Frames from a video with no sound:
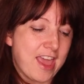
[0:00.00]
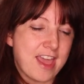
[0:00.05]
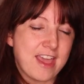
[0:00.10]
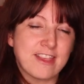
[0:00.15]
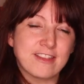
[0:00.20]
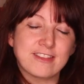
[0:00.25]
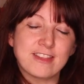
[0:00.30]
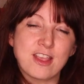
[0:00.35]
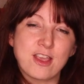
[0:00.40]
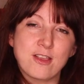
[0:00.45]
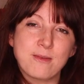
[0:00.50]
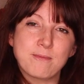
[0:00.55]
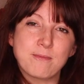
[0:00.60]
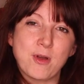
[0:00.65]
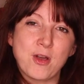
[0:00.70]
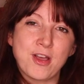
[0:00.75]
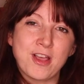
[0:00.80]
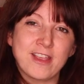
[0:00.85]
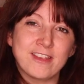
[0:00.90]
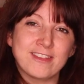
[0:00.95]
is that
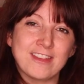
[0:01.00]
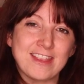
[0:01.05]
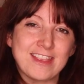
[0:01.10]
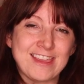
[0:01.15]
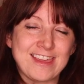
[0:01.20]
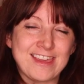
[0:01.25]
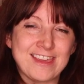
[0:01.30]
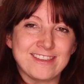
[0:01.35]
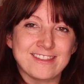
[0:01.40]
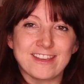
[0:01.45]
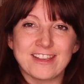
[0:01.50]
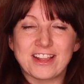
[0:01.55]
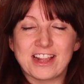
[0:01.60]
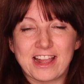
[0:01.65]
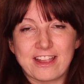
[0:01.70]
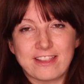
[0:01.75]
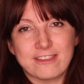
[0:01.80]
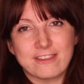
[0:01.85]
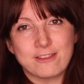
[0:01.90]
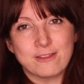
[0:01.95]
boys need
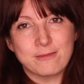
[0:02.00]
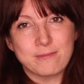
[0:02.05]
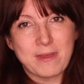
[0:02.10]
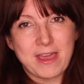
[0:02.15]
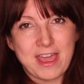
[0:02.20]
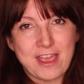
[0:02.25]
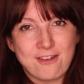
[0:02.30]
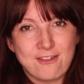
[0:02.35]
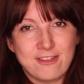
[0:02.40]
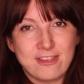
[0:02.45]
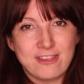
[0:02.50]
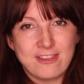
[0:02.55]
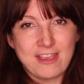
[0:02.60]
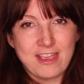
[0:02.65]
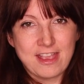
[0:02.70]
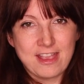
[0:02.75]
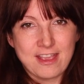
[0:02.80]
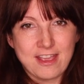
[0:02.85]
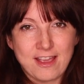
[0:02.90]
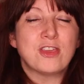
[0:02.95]
gentle
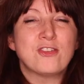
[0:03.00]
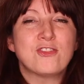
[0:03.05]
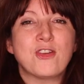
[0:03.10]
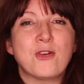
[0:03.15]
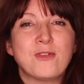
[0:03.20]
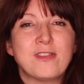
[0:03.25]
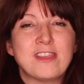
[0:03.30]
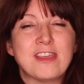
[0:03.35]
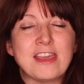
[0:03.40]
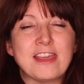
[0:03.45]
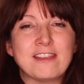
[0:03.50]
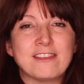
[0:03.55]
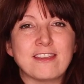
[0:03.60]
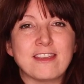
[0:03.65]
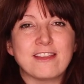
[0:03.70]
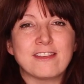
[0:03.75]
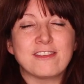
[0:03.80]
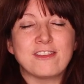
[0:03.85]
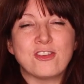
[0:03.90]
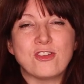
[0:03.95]
parenting. You don't need
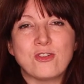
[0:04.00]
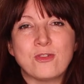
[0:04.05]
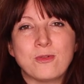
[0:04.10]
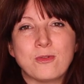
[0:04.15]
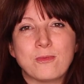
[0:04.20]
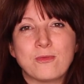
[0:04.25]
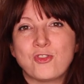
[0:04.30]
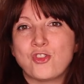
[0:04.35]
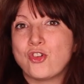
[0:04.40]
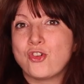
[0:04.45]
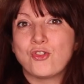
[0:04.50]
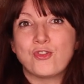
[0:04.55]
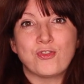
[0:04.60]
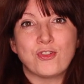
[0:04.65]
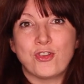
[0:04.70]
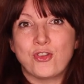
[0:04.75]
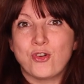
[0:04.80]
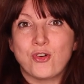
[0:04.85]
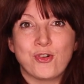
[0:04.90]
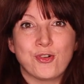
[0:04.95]
to
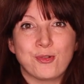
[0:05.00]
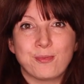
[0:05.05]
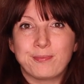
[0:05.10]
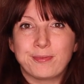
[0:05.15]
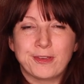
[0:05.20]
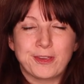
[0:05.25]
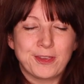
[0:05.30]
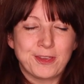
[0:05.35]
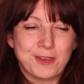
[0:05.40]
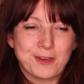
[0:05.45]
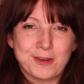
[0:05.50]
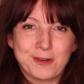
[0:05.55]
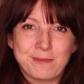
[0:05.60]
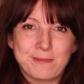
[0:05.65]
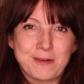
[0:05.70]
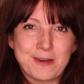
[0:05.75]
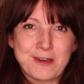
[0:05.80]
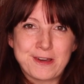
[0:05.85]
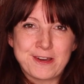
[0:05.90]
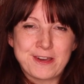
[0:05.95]
toughen up your
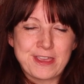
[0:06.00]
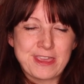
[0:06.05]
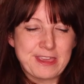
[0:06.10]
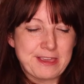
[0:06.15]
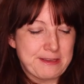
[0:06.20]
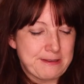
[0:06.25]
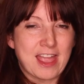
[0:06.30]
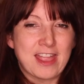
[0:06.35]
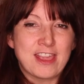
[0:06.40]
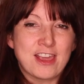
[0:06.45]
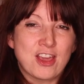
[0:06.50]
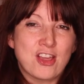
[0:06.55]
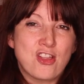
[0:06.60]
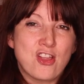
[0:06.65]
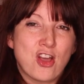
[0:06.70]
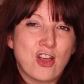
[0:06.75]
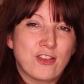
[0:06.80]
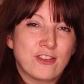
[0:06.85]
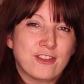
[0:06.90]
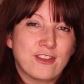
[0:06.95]
boy, and you can
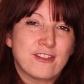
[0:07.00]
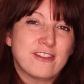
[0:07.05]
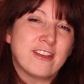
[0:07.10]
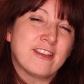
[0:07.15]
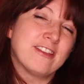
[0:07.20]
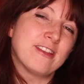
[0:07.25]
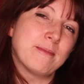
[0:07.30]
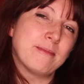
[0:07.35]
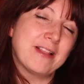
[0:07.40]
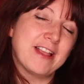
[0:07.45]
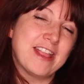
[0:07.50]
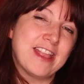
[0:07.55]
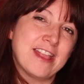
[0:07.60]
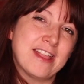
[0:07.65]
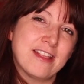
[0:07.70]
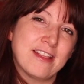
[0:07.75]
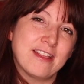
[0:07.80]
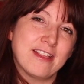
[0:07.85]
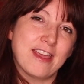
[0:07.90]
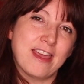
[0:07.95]
also
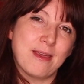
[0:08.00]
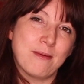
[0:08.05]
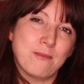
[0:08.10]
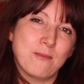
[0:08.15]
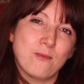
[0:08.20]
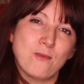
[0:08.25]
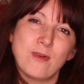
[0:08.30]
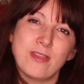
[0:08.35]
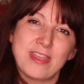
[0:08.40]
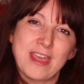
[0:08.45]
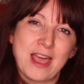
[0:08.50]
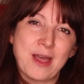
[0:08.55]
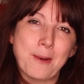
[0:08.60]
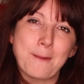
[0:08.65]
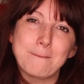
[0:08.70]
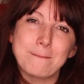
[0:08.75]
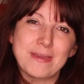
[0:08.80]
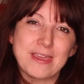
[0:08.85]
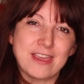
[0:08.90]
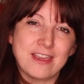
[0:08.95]
discipline him
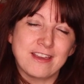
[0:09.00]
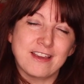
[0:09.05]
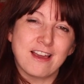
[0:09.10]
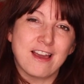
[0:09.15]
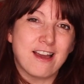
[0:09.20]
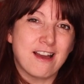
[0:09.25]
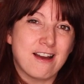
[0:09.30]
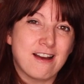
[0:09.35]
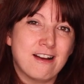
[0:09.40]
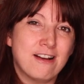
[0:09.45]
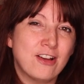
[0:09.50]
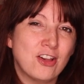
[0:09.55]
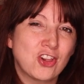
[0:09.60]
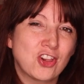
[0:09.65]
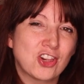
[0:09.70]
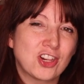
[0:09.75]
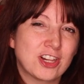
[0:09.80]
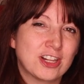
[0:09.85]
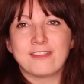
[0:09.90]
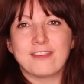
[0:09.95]
without being
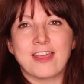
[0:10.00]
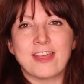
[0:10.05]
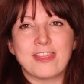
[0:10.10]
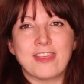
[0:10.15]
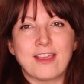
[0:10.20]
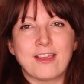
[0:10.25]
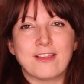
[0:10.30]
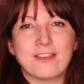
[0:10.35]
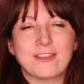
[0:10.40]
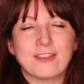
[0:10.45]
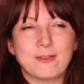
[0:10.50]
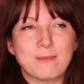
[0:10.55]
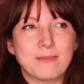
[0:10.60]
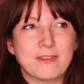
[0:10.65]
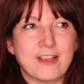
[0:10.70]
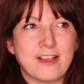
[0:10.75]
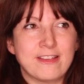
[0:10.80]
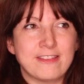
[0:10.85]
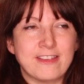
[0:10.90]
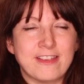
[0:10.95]
harsh. And I think
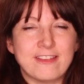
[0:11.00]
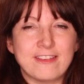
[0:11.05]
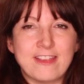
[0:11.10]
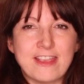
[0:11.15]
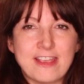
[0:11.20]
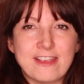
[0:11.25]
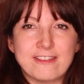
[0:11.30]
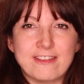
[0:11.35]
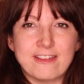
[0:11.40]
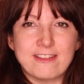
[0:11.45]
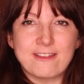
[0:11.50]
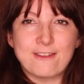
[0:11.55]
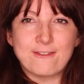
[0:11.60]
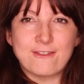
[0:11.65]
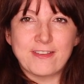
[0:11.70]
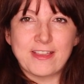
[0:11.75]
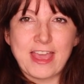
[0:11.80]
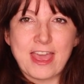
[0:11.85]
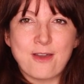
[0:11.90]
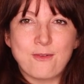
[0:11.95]
sometimes it's easy to
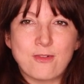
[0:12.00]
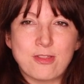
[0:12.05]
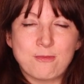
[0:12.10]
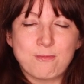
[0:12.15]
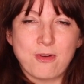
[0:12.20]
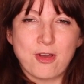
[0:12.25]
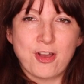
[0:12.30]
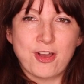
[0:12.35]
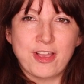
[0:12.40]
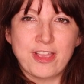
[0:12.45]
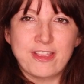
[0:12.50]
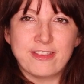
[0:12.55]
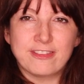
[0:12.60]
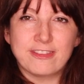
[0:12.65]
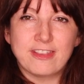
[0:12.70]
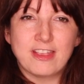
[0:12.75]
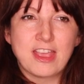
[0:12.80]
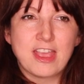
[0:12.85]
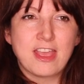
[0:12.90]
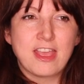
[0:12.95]
forget with
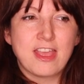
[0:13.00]
boys